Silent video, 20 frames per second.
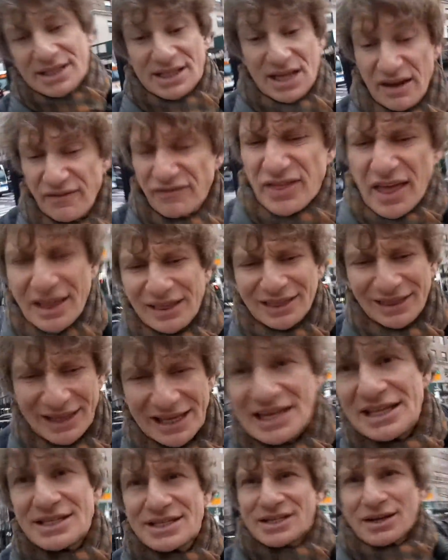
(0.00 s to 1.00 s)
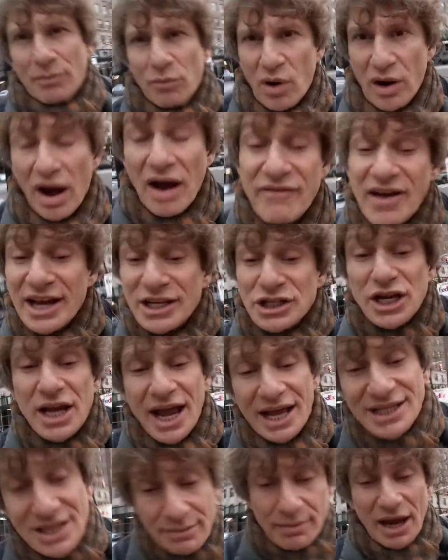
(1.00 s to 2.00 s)
see if they lead somewhere. I've actually
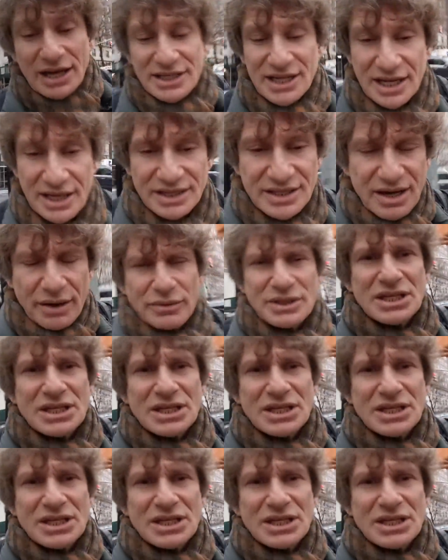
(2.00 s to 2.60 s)
got some ideas. I